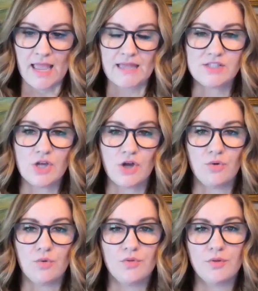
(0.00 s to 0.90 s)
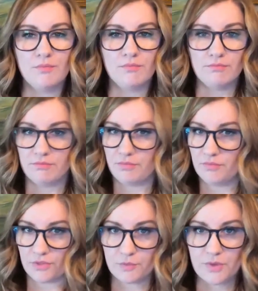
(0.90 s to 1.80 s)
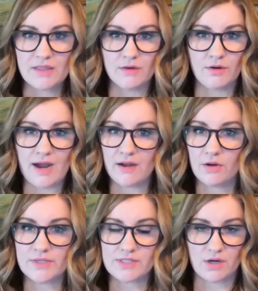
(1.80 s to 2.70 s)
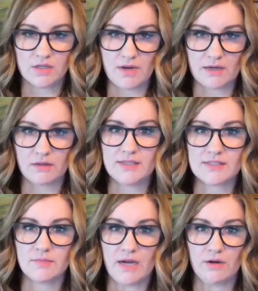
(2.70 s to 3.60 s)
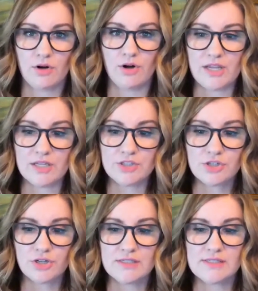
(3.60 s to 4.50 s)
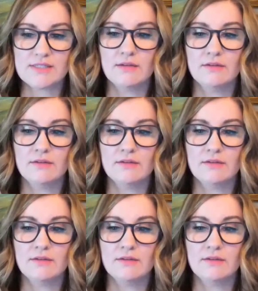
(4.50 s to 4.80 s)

And so the three that I always talk to my clients about are insurance